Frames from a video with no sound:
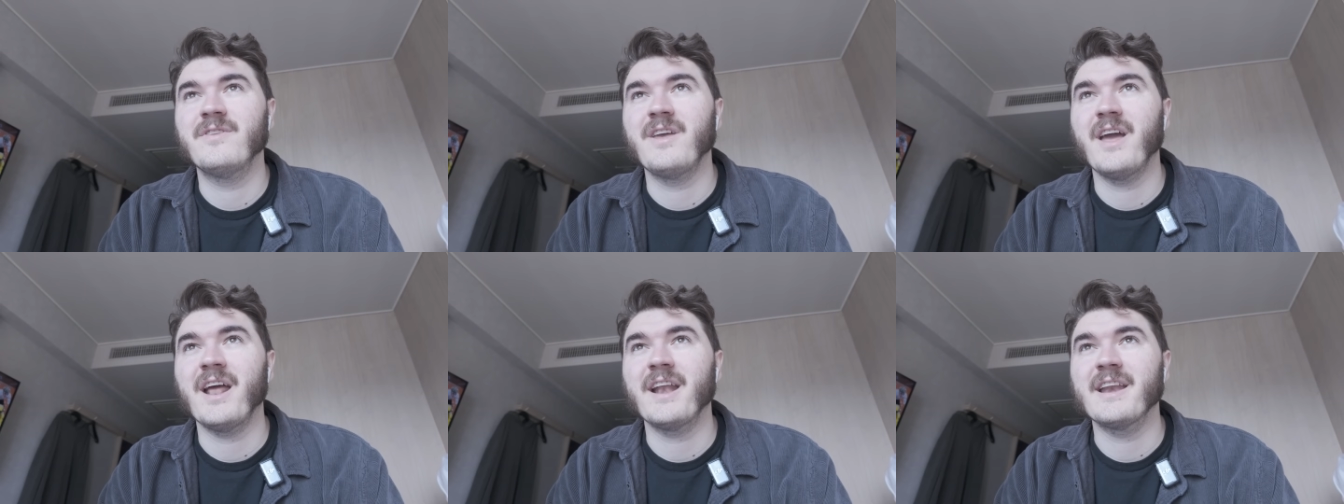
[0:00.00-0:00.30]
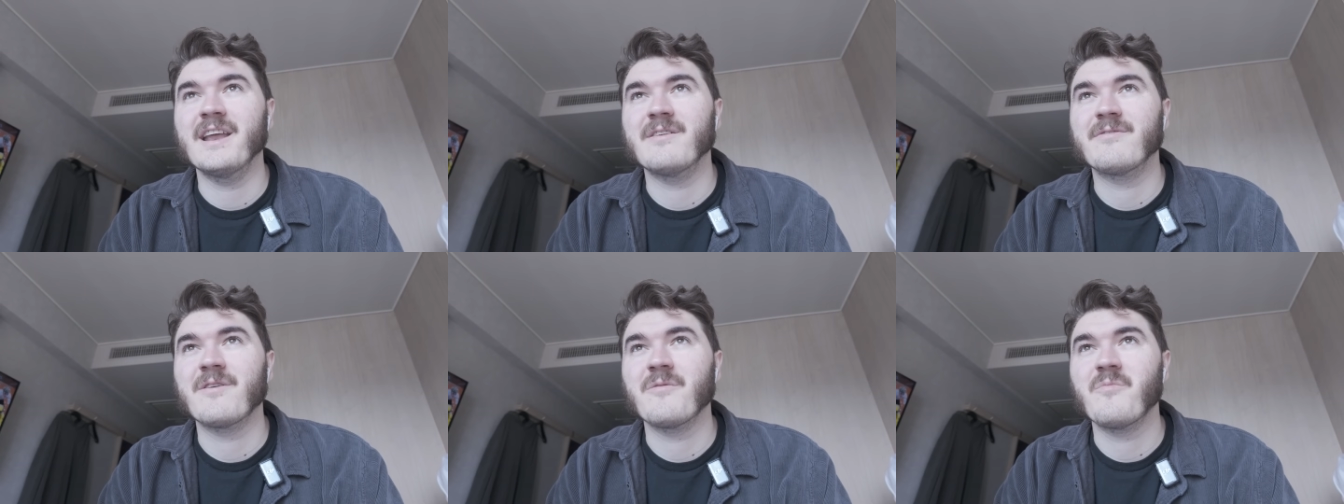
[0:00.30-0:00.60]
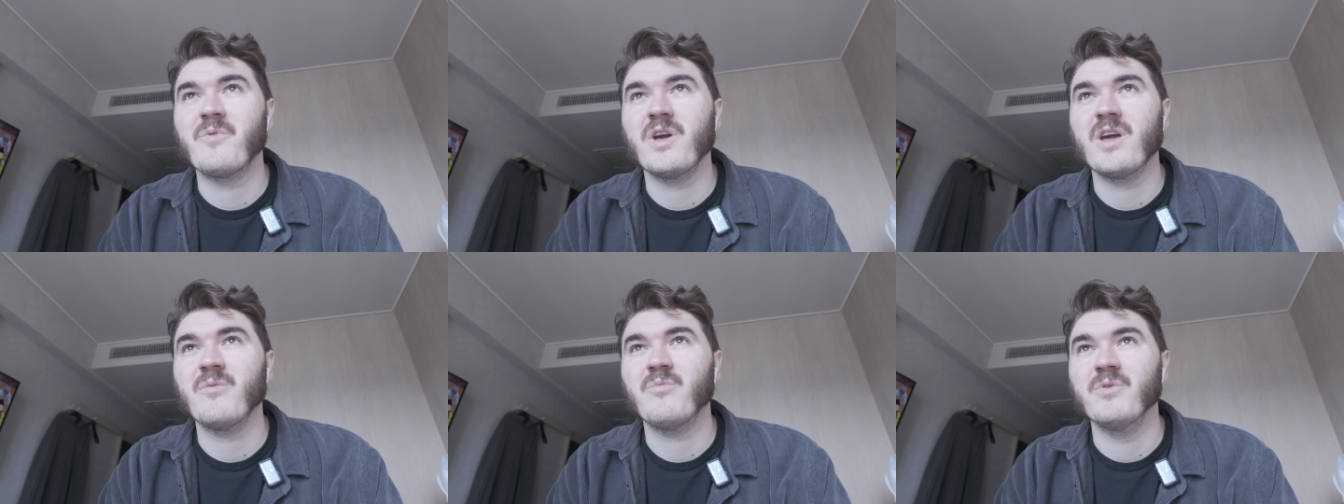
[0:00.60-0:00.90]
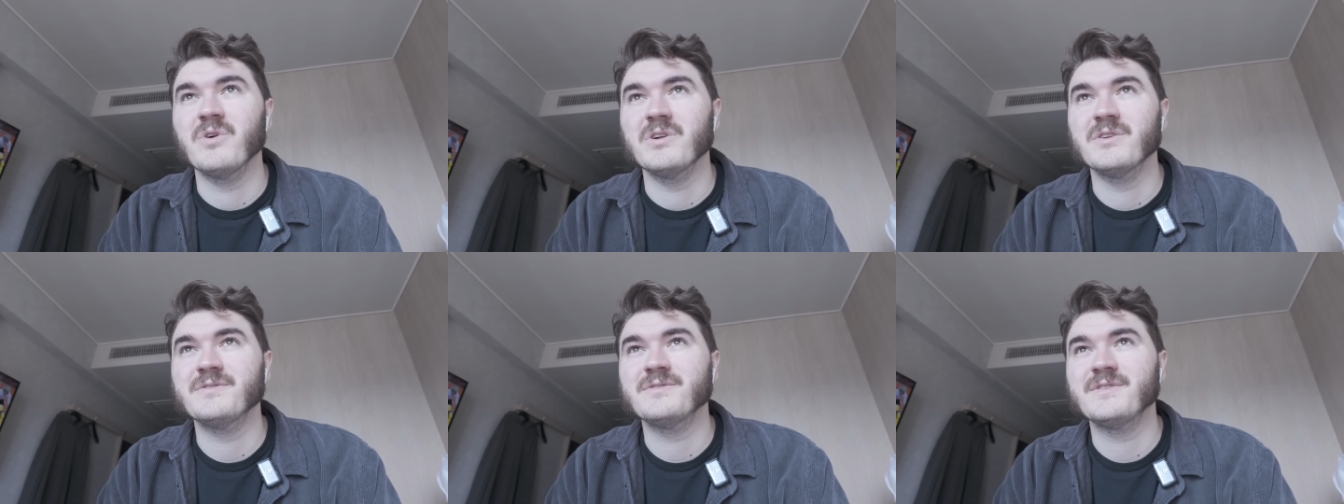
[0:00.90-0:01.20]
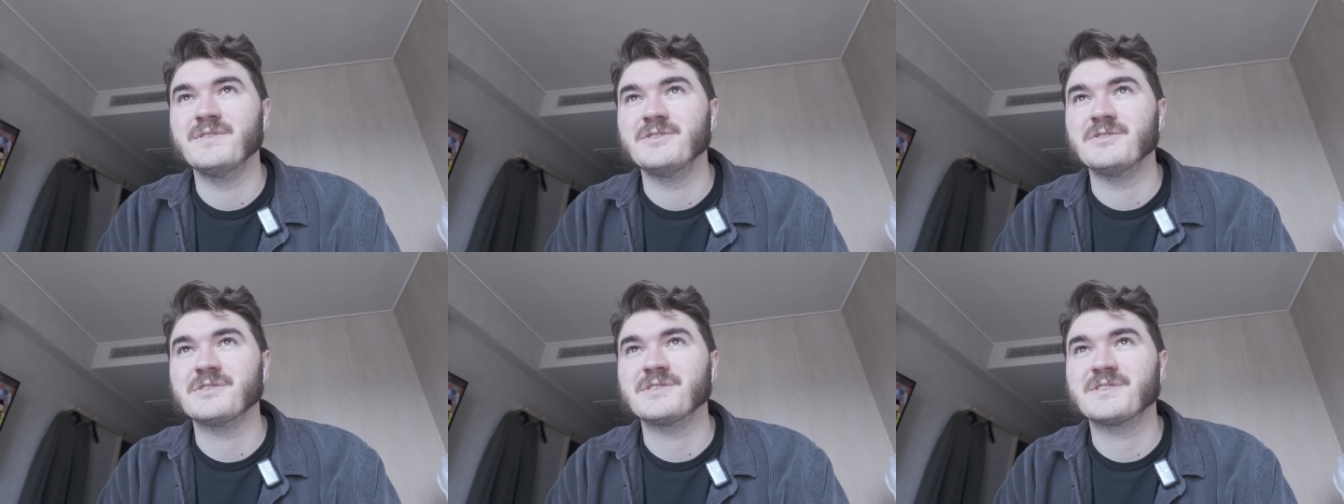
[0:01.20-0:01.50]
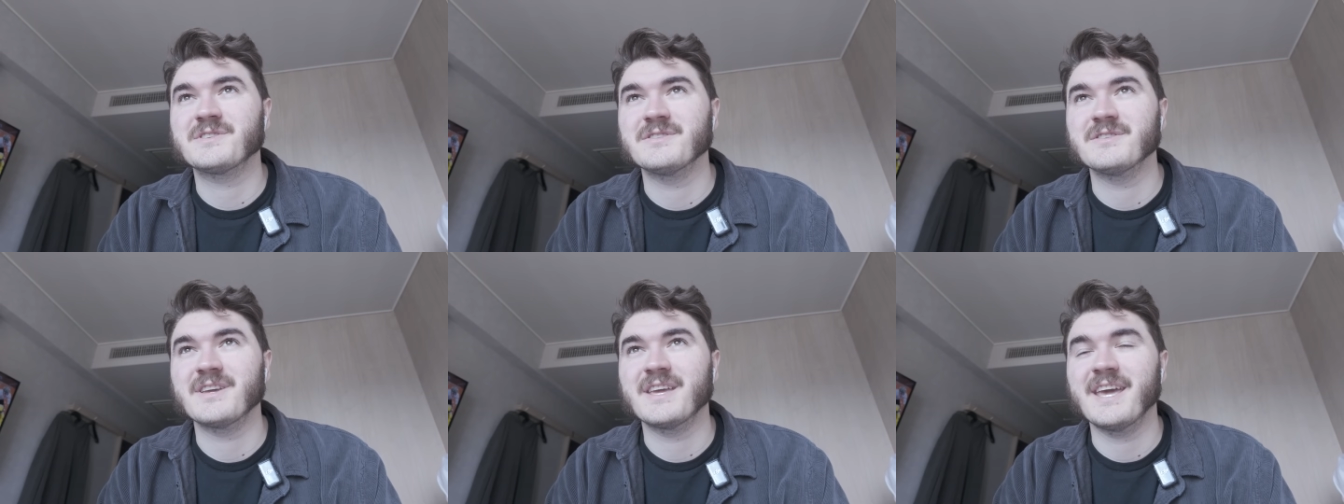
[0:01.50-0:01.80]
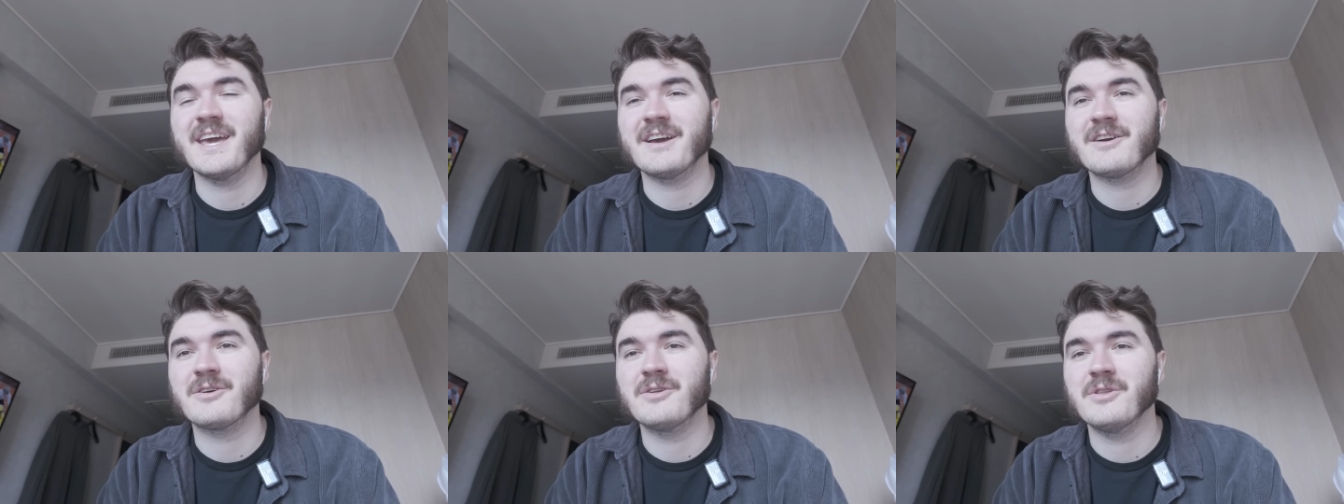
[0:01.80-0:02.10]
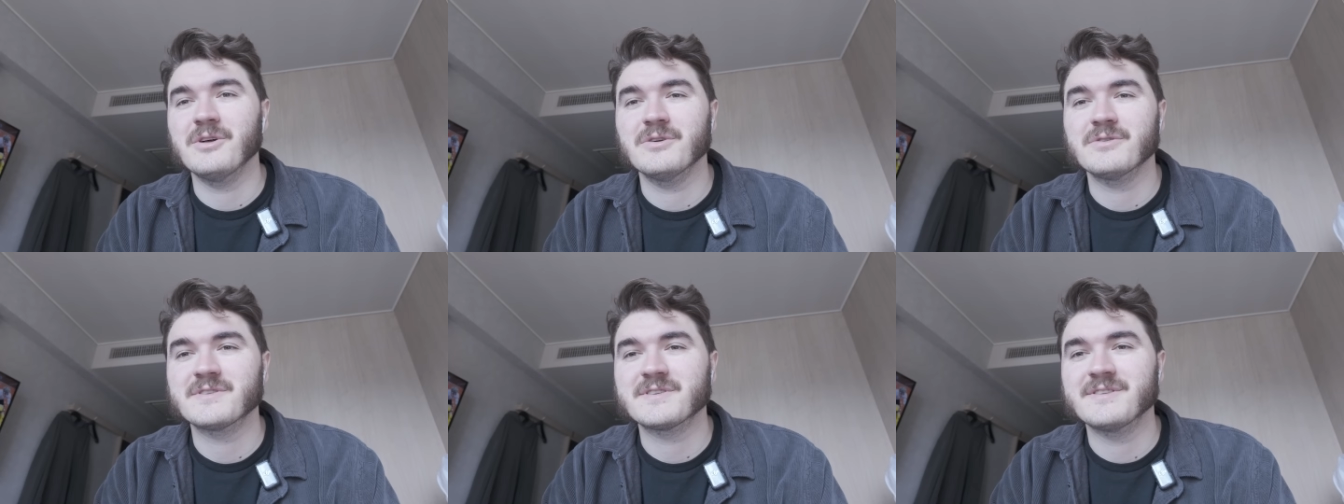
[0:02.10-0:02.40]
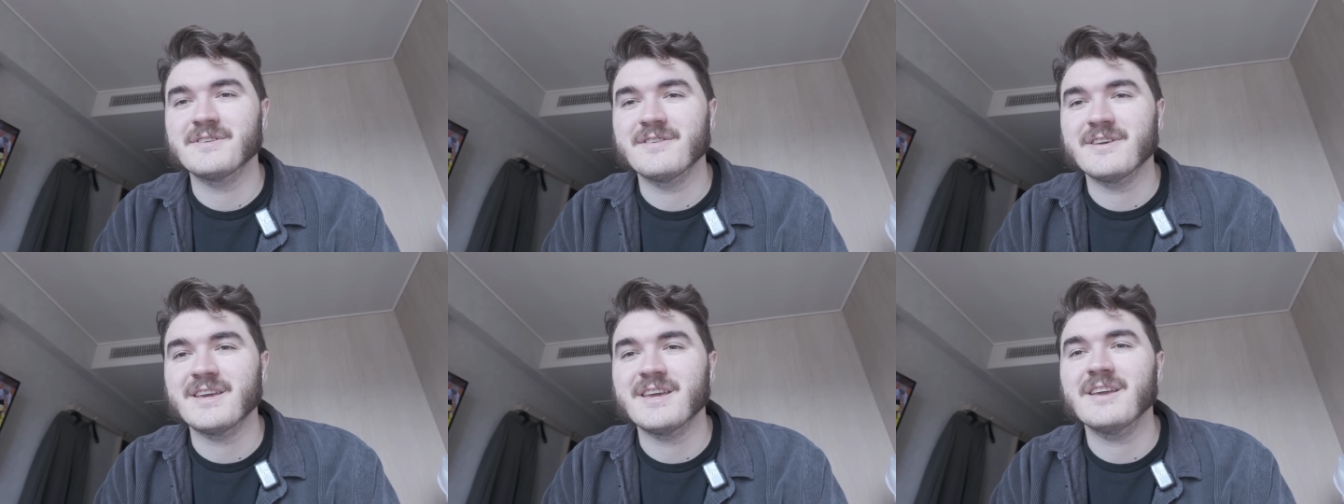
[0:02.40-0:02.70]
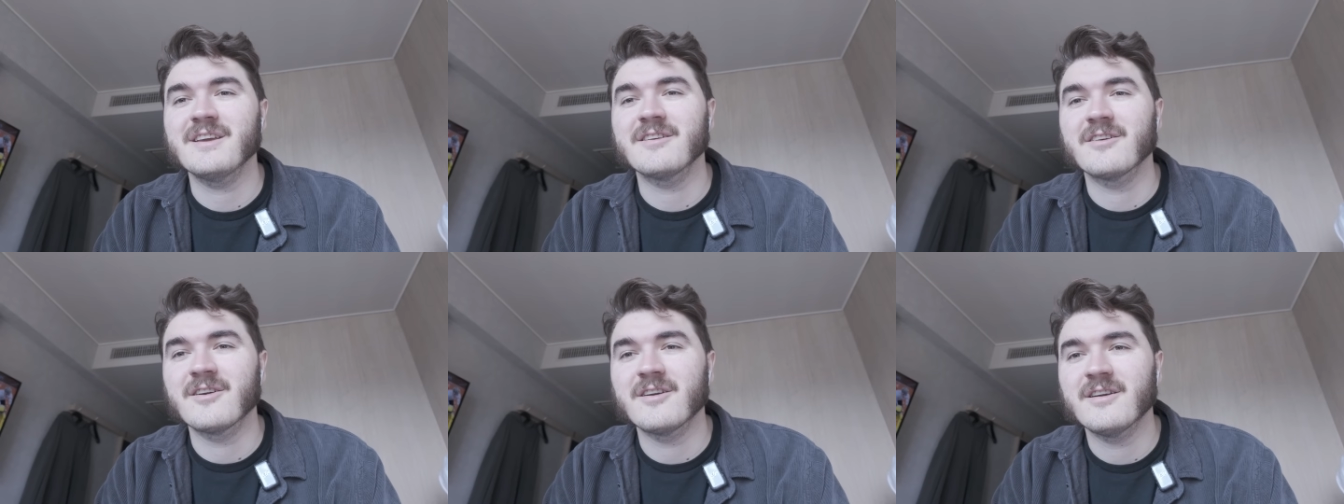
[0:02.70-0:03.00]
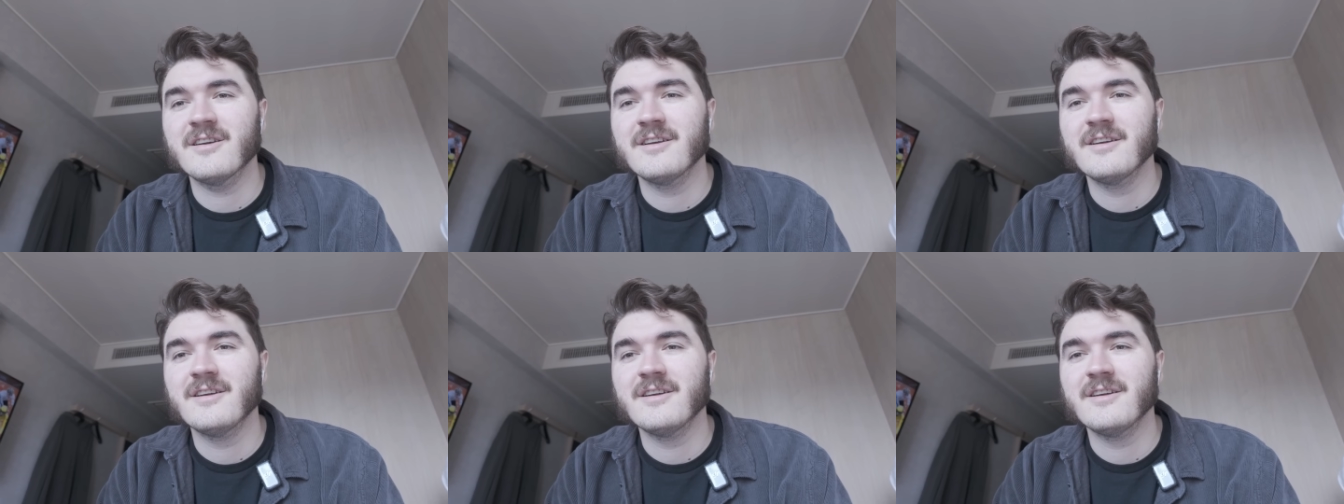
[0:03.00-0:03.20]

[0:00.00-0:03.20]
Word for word: ten different people just to get close to the heater.